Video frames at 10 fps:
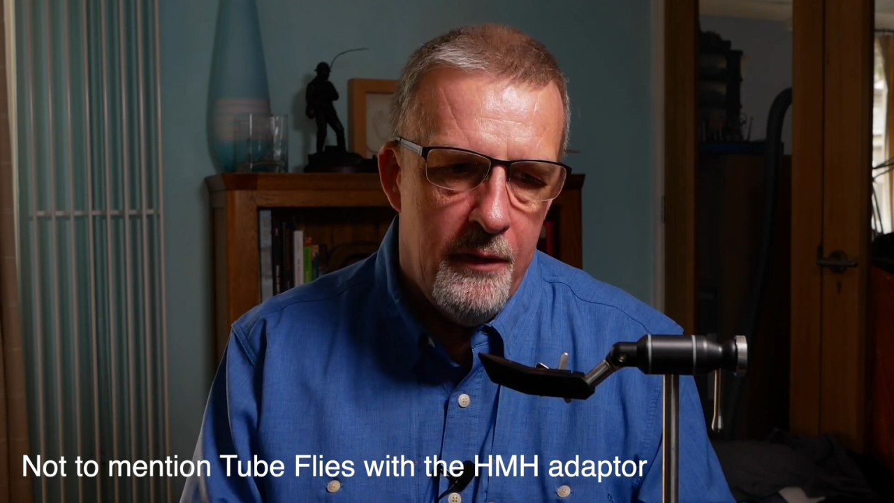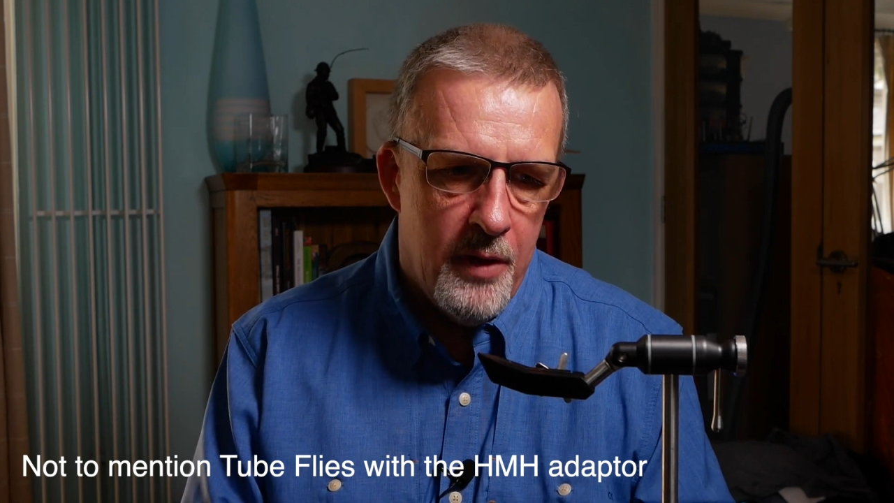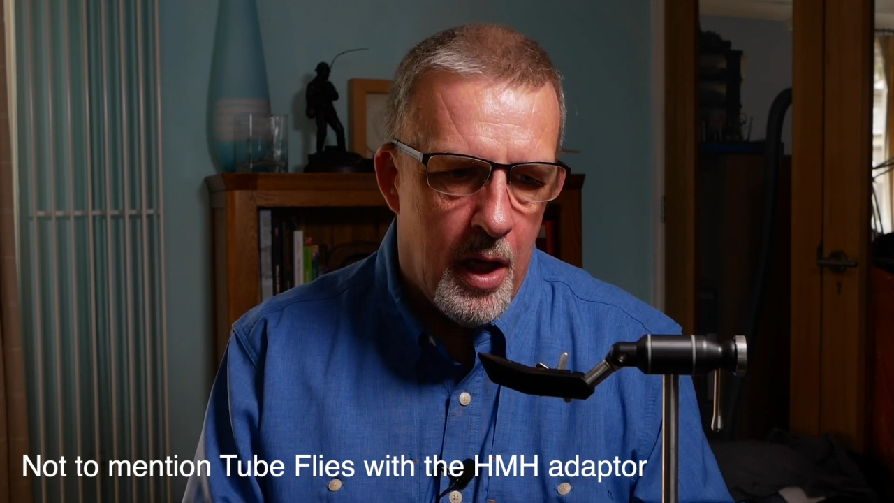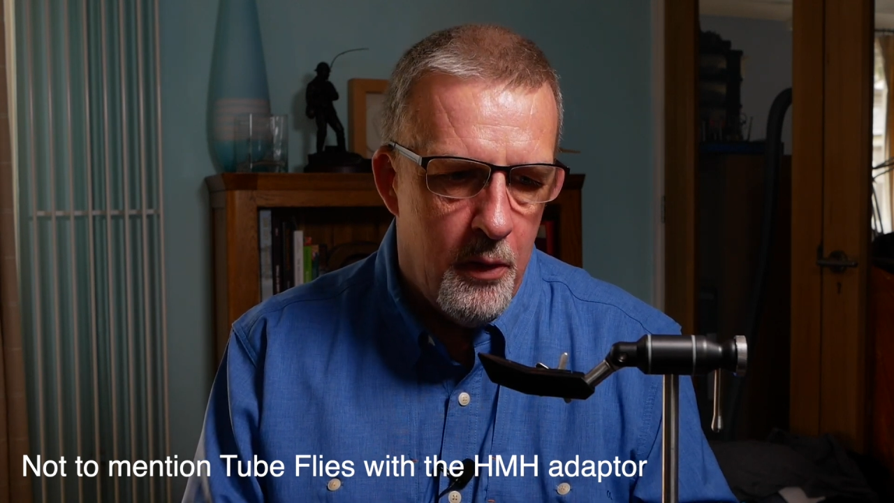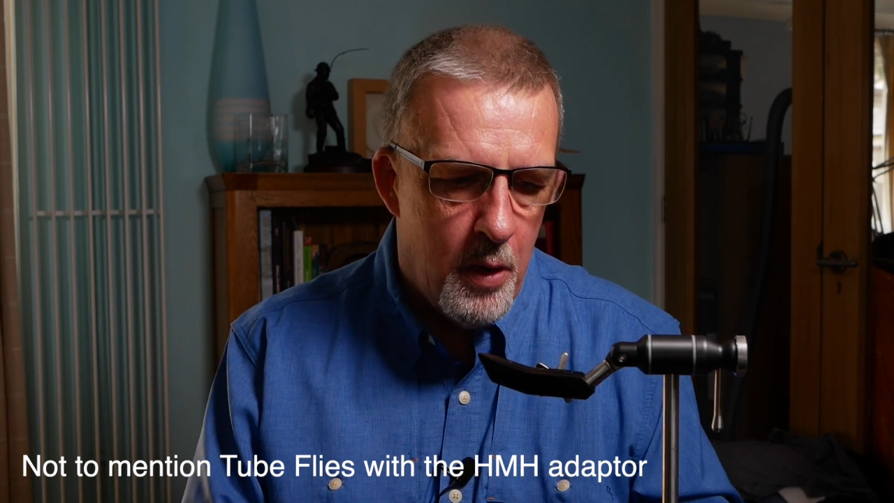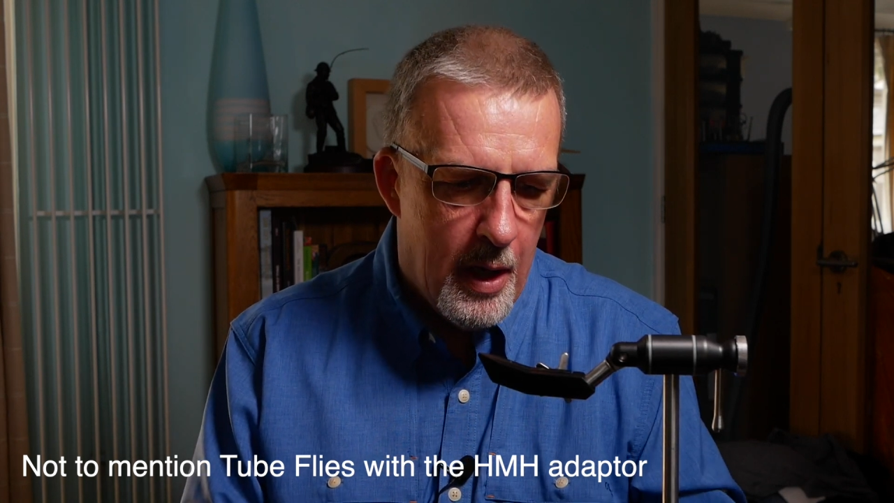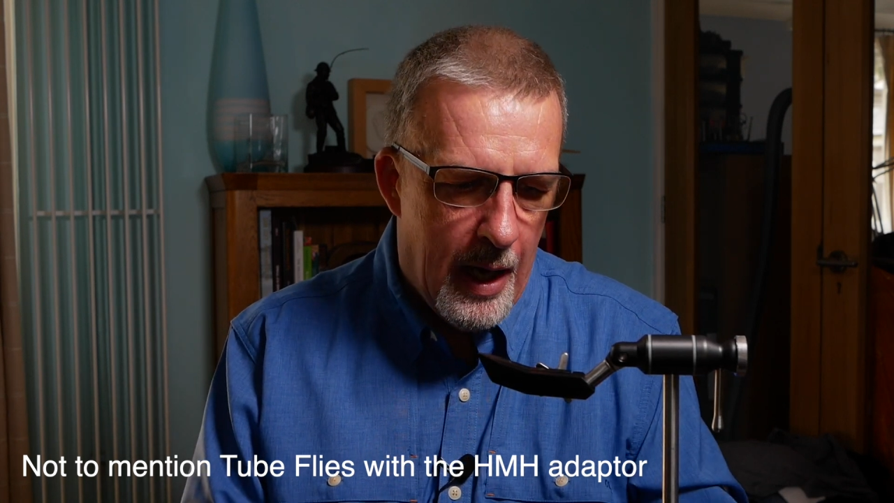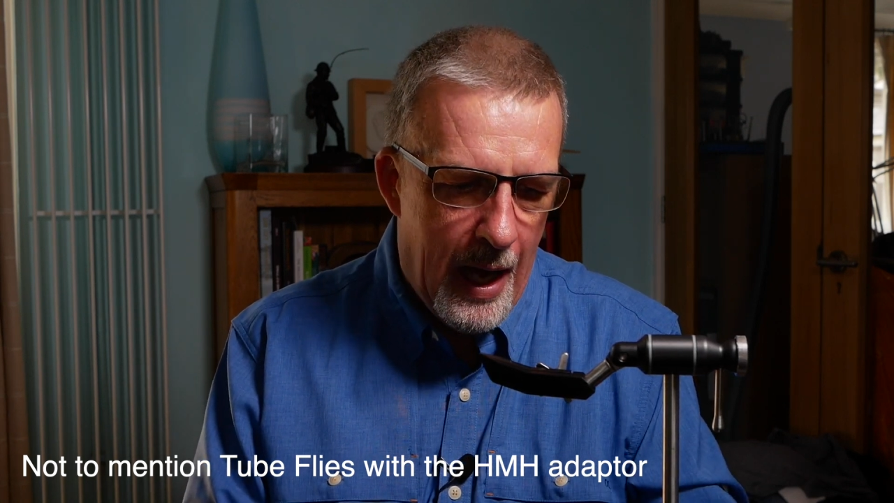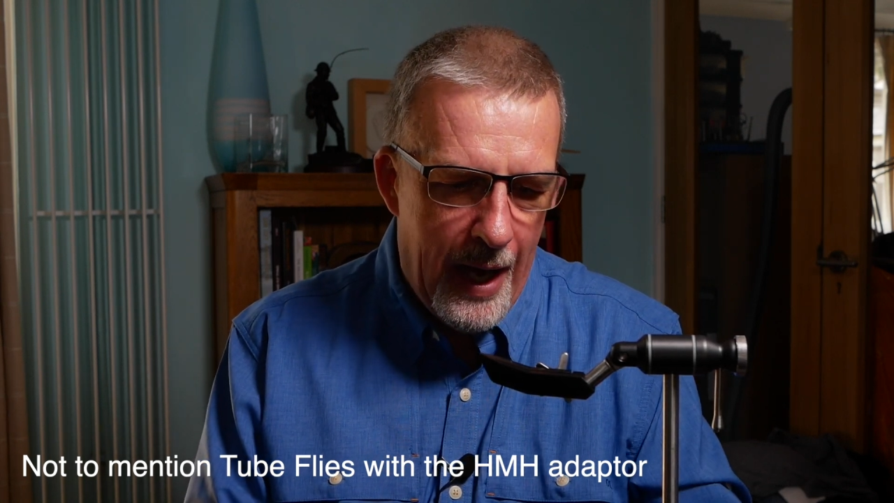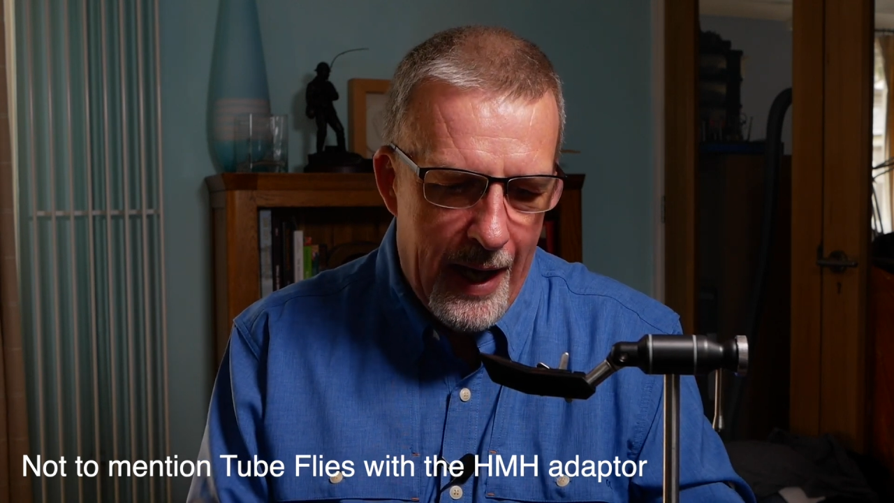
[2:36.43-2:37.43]
Now,
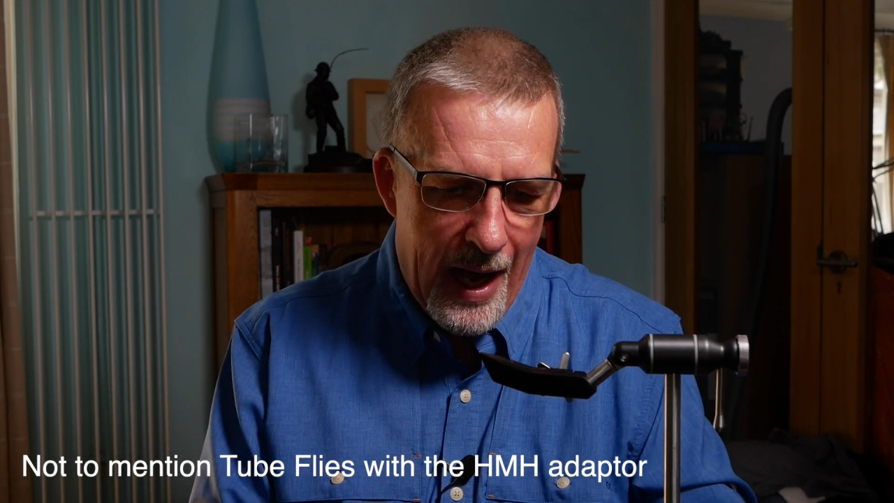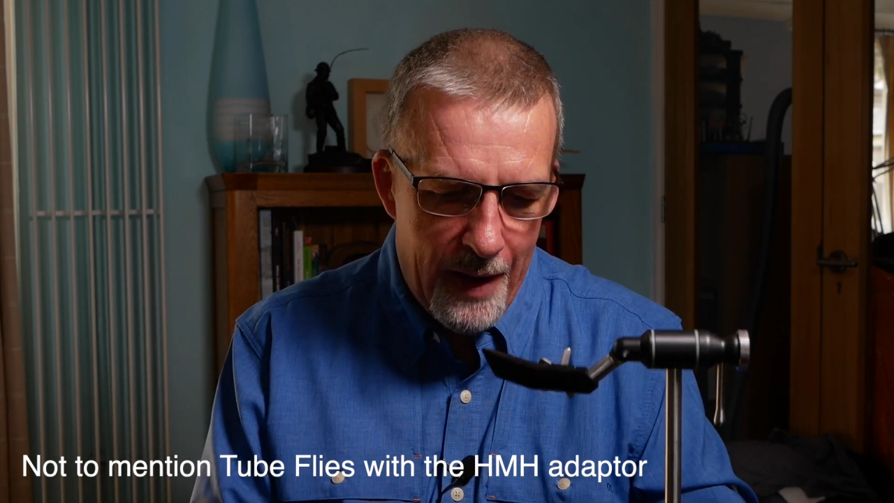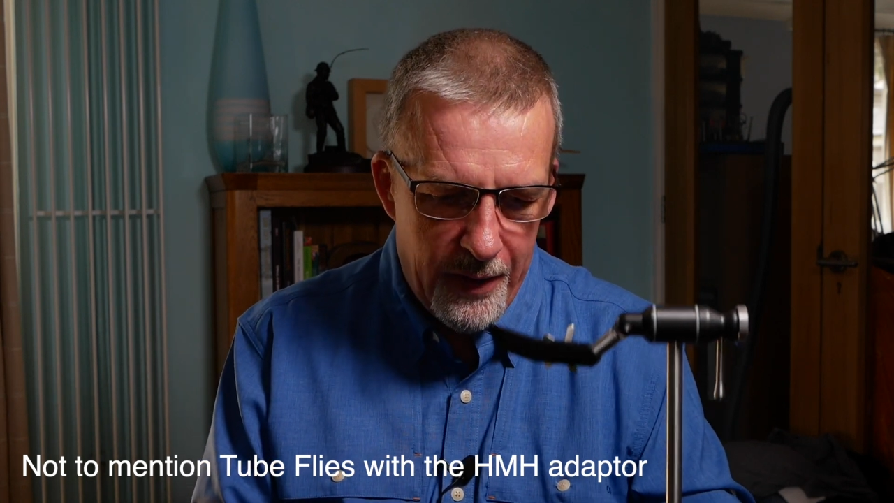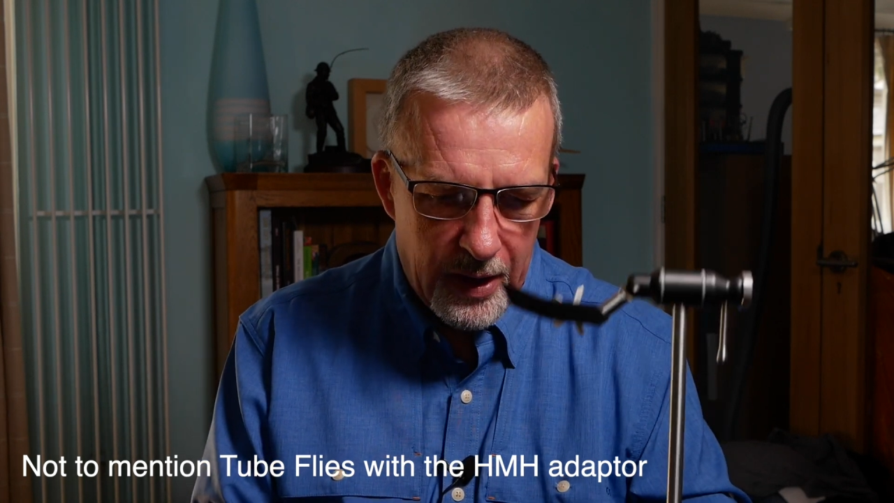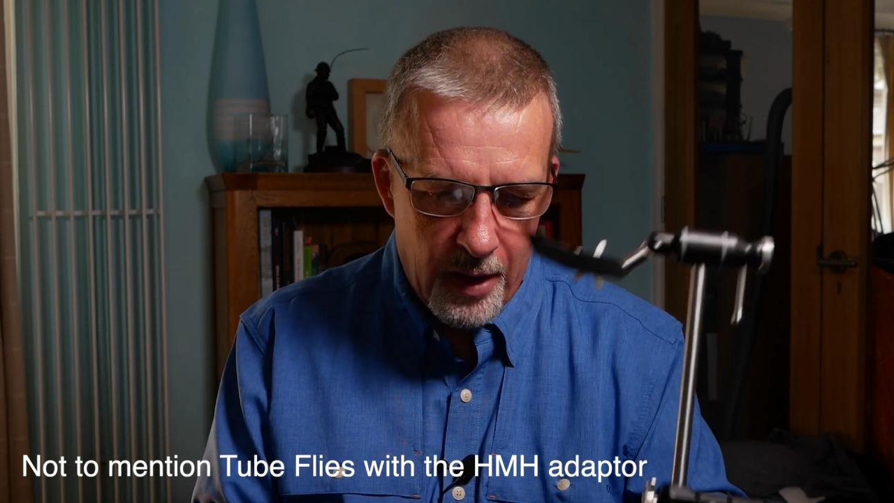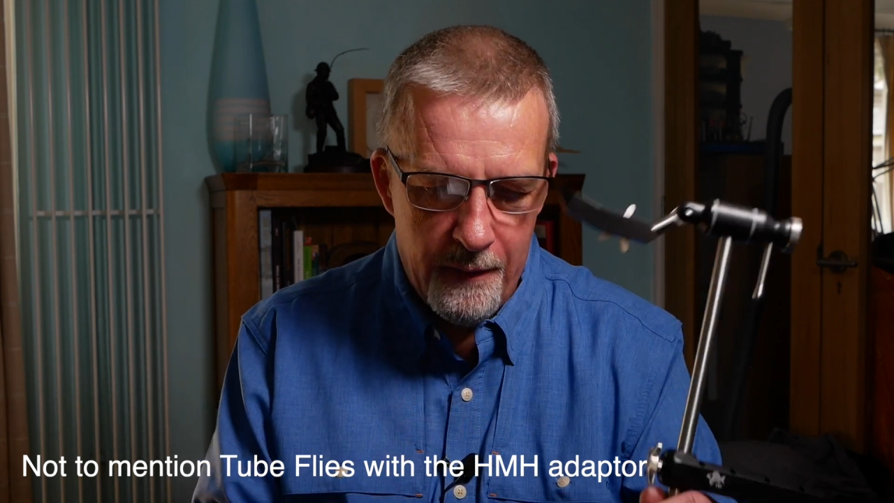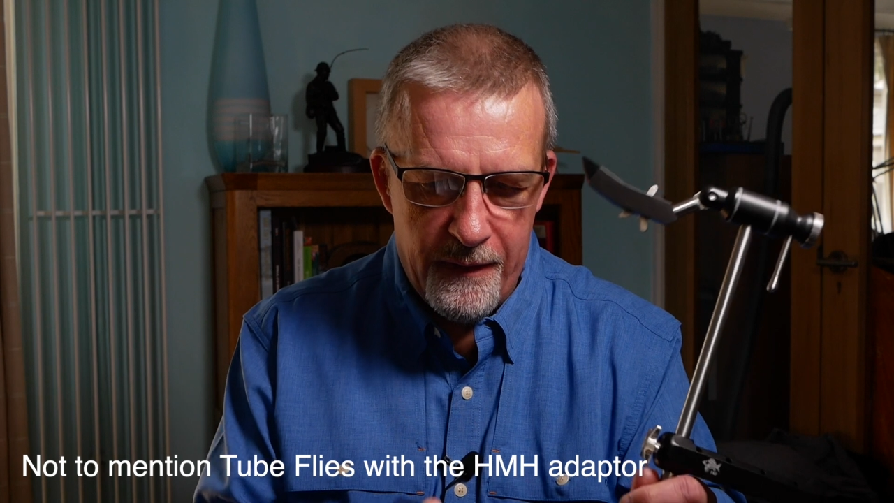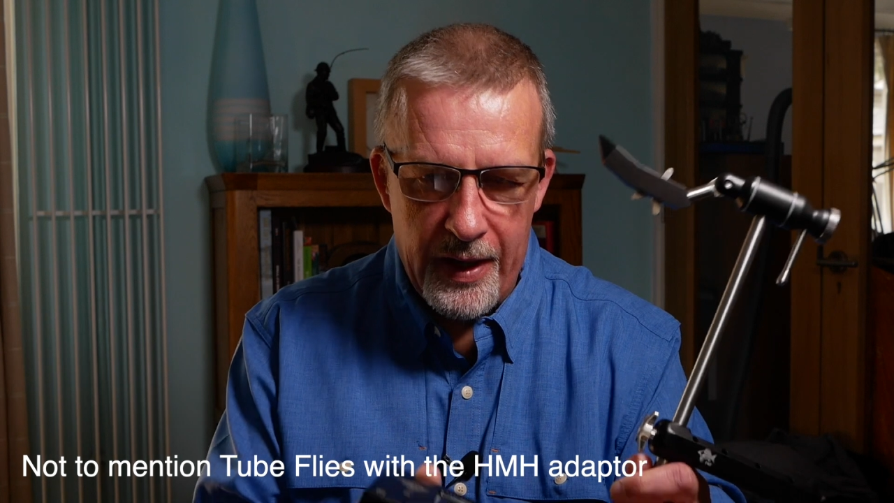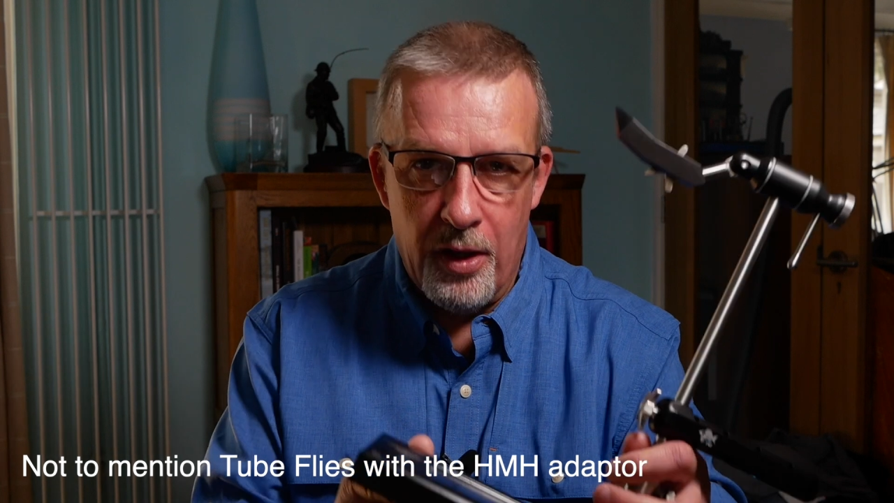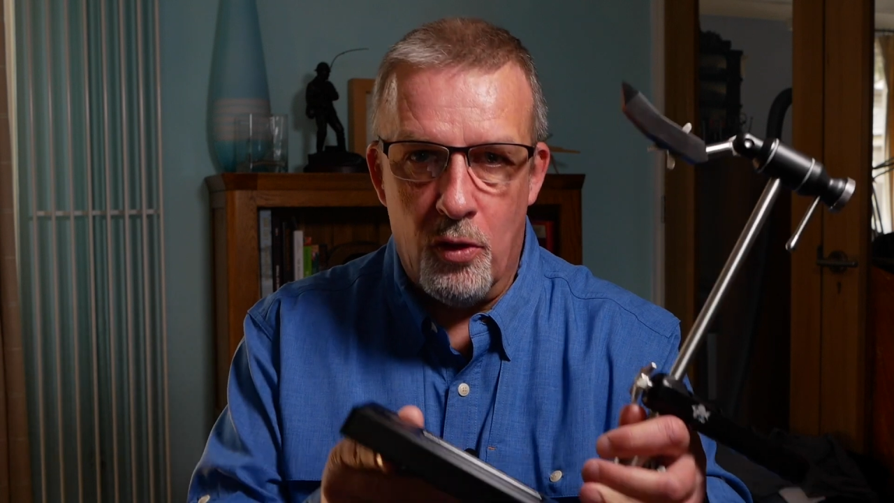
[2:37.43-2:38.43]
I have it
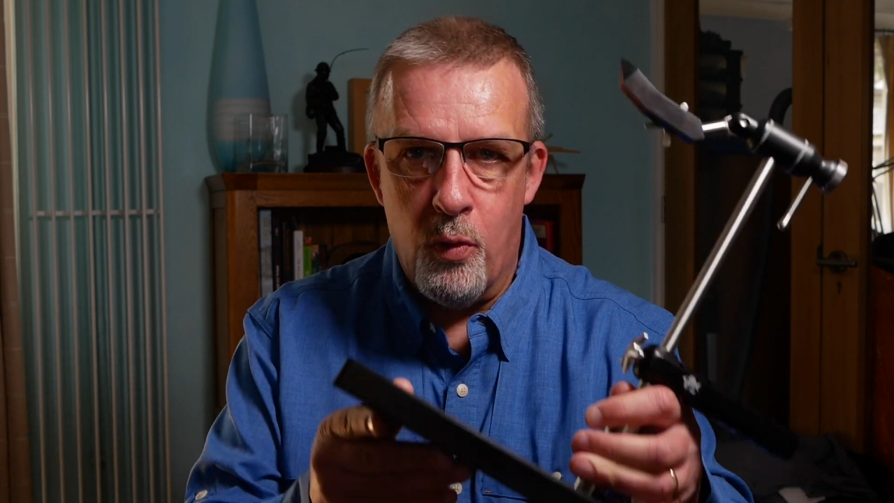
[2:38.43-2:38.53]
configured